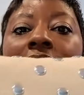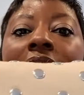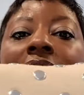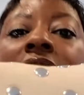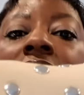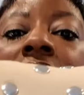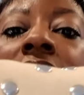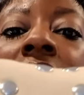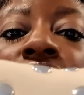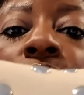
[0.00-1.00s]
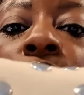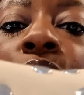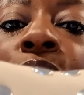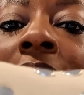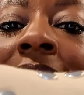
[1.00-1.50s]
this is such a
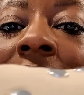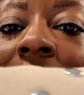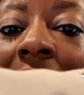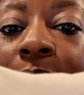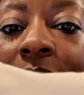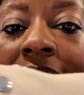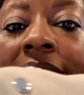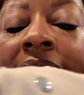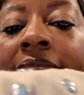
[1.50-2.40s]
cool like statement.